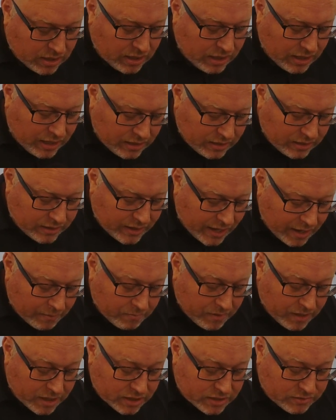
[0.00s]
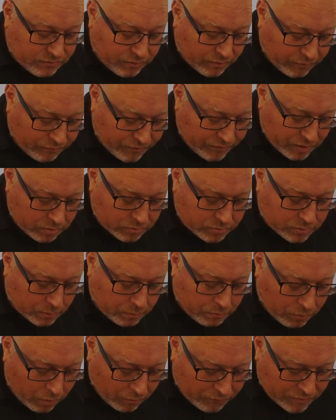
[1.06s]
In them is fulfilled the
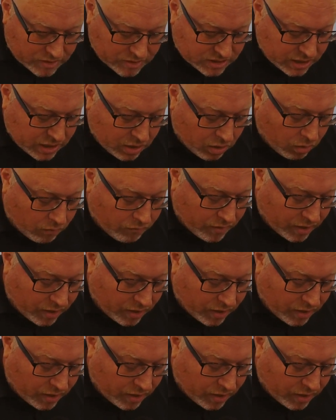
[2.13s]
prophecy of